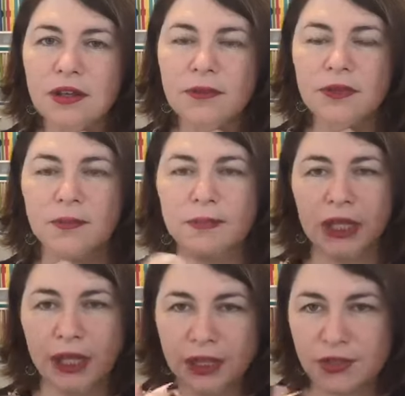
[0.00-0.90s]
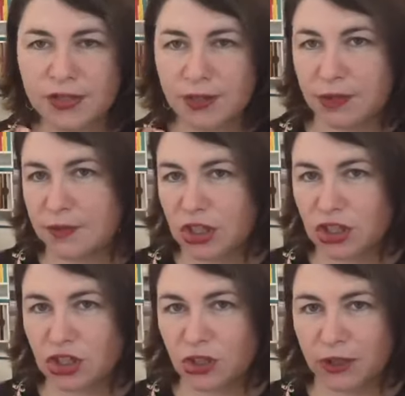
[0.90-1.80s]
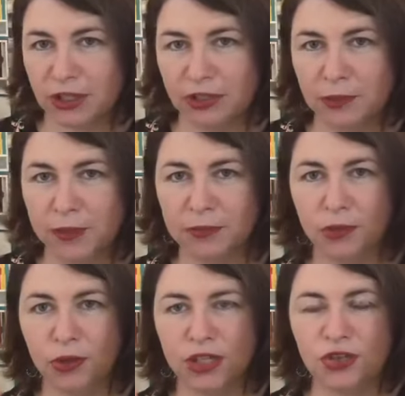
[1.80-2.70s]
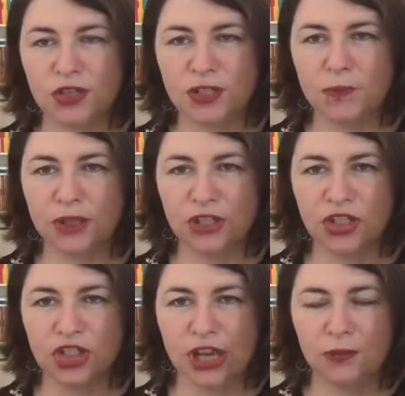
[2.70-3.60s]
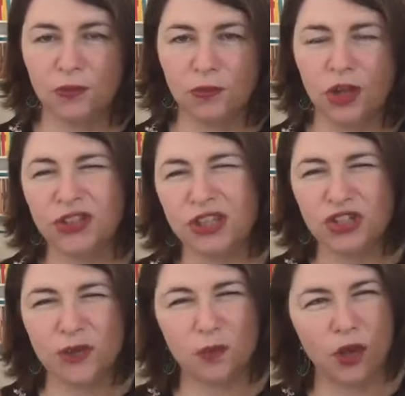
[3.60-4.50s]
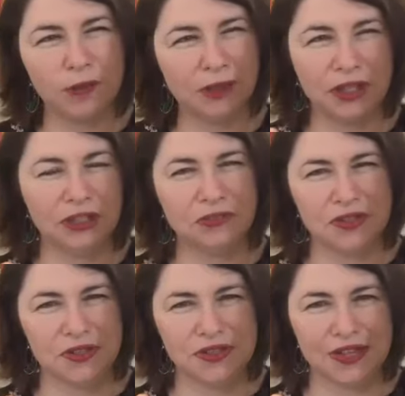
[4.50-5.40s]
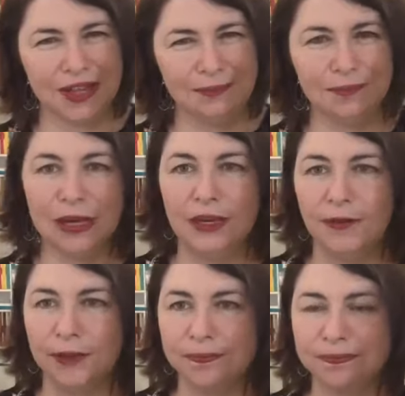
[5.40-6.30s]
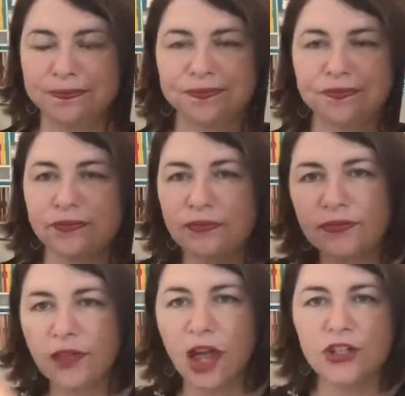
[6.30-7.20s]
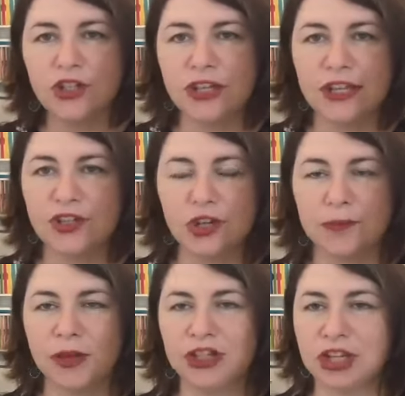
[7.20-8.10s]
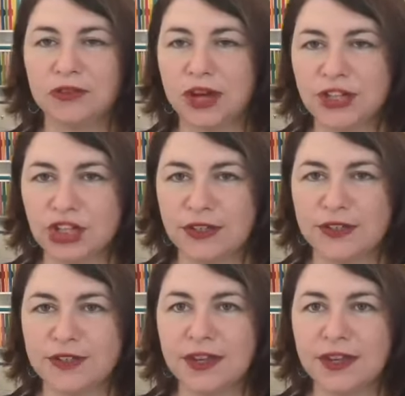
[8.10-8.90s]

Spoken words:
The Millennials seem to be showing a little bit more interest, but the Gen, I think Gen Y and Millennials are the same. But anyway, I need to know my generations.